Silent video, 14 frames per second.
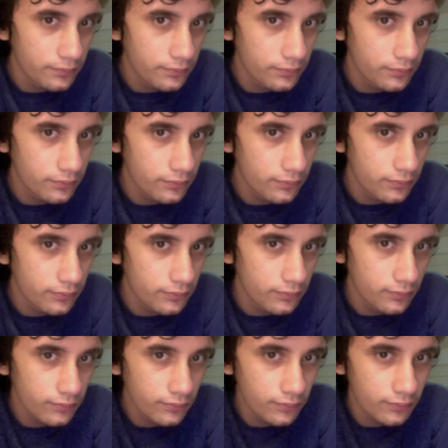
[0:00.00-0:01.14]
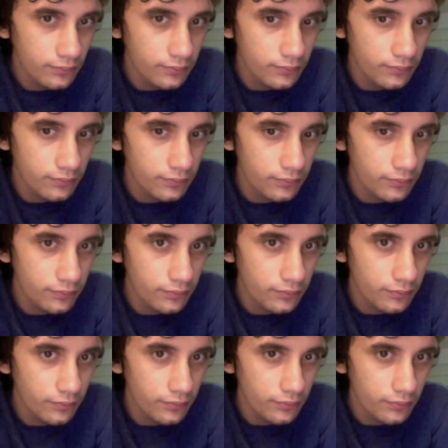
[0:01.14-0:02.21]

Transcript: (no one is talking)